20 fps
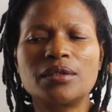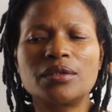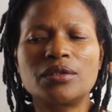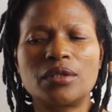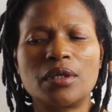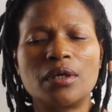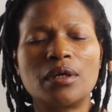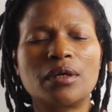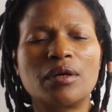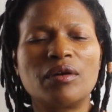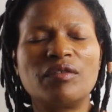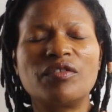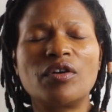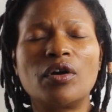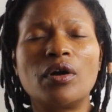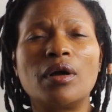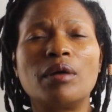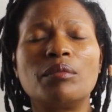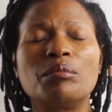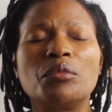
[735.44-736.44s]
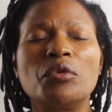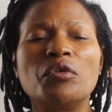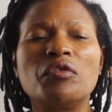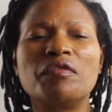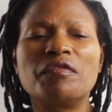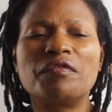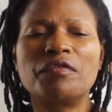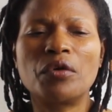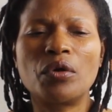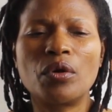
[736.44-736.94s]
talk of a move
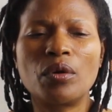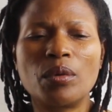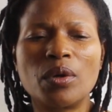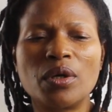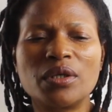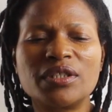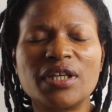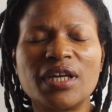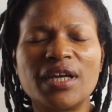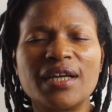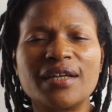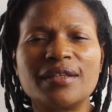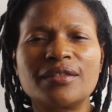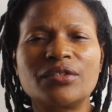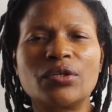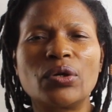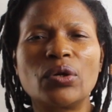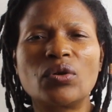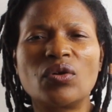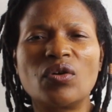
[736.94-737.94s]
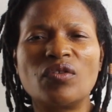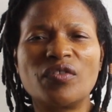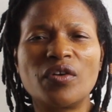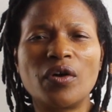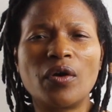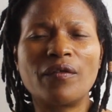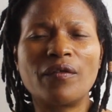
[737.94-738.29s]
forward, talk of